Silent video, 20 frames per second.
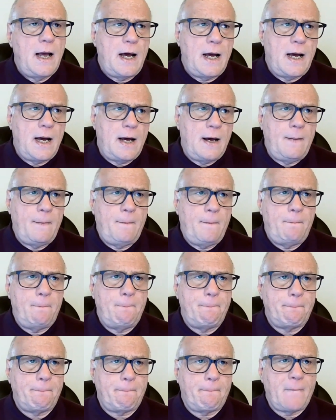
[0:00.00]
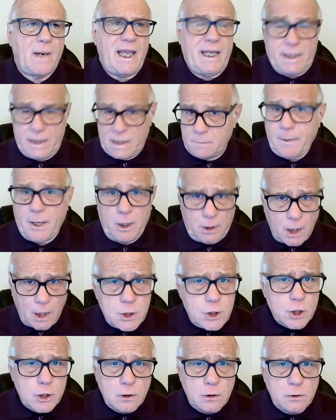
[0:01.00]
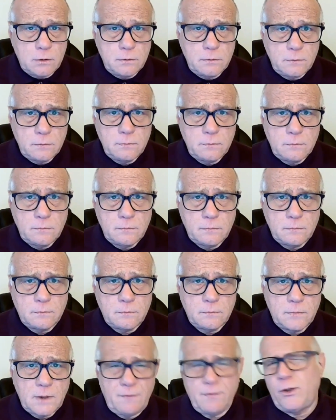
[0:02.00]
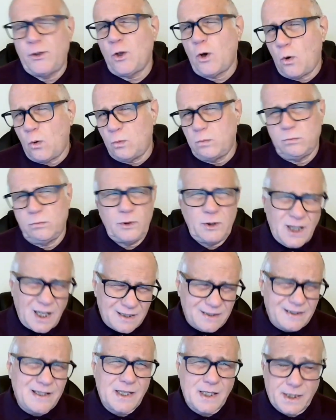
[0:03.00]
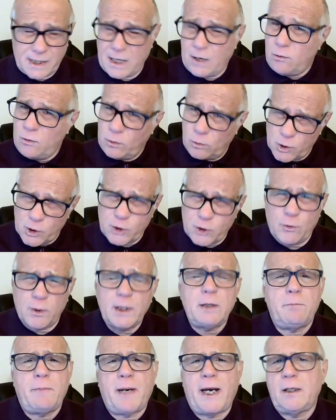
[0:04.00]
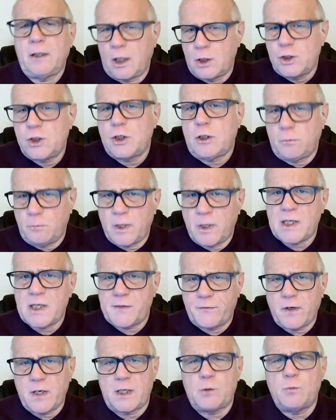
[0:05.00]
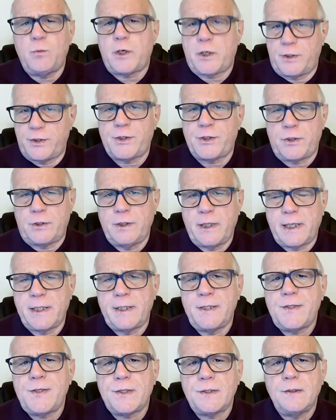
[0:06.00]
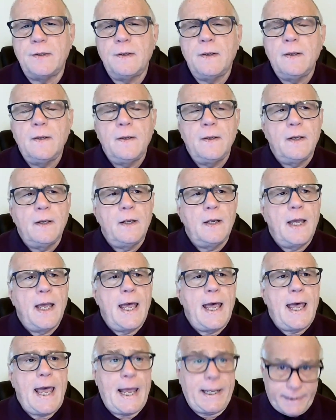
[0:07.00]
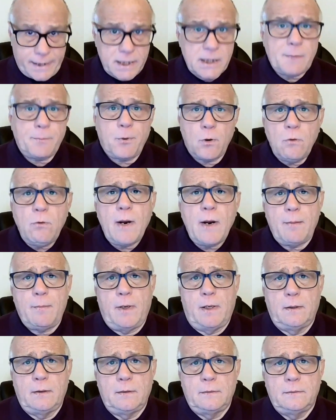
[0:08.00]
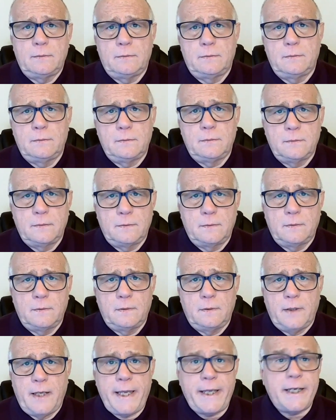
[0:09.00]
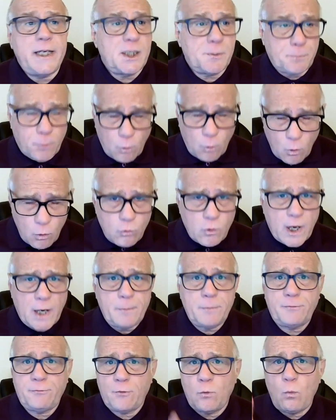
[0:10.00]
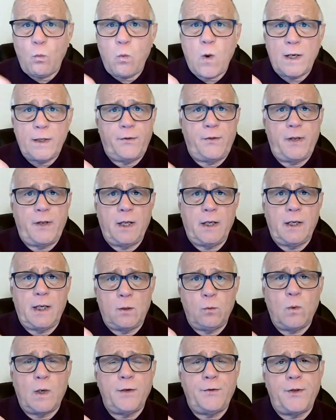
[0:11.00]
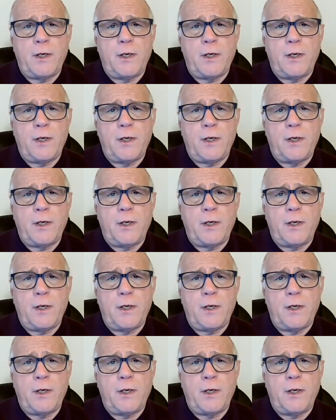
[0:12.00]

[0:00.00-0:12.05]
It is biological, even though not necessarily or strictly biological, but as far as we're concerned, it is. And it is a program. It is programmed for one thing and one